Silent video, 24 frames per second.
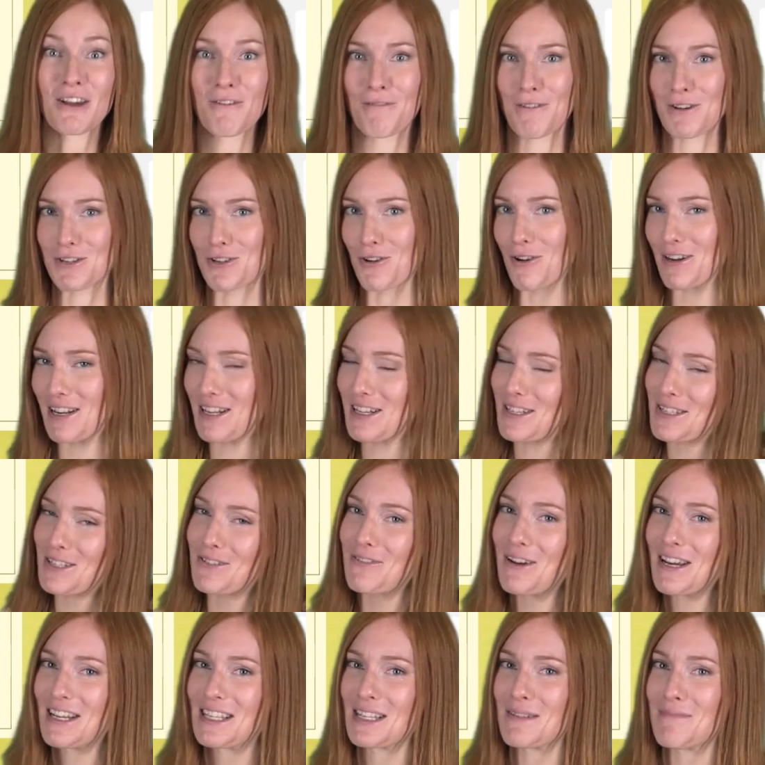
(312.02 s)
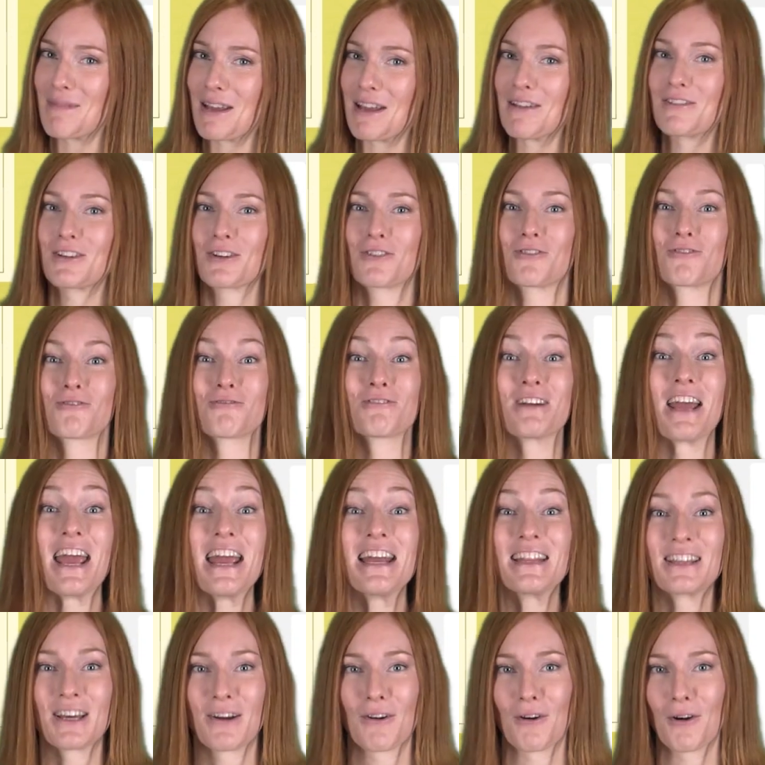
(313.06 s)
you for joining Squeaks and me to
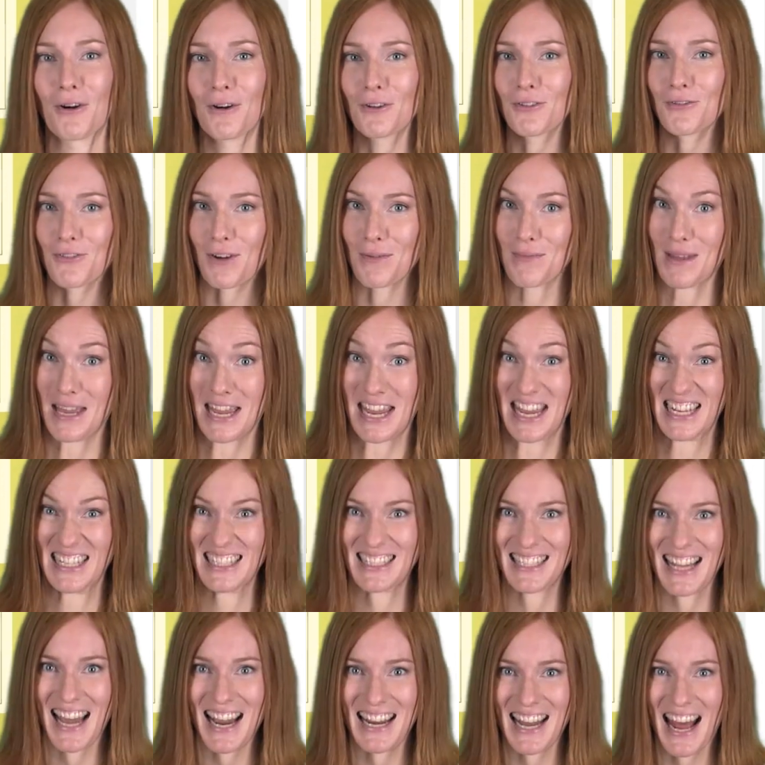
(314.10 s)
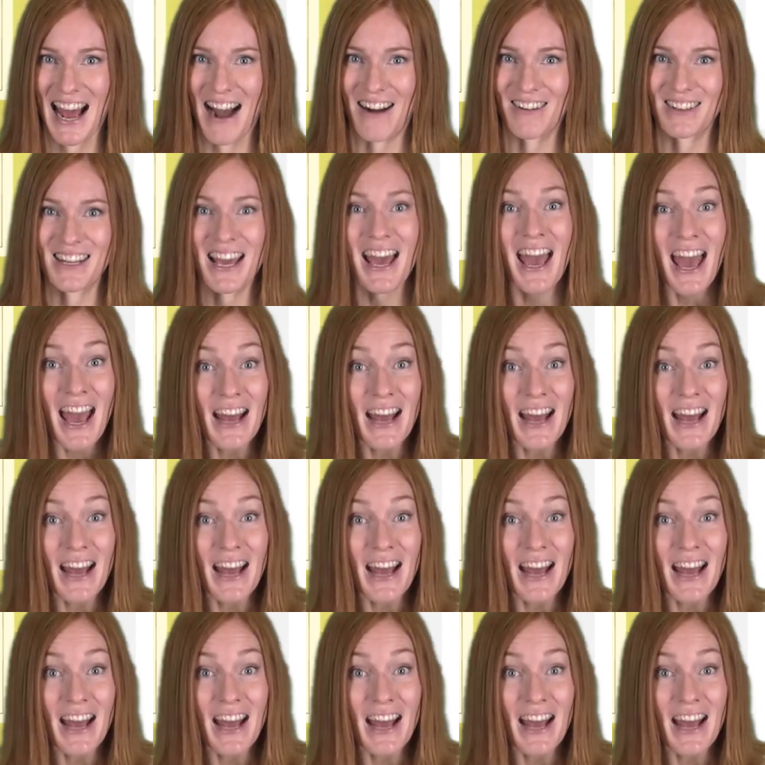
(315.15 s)
create the Earth from the inside out.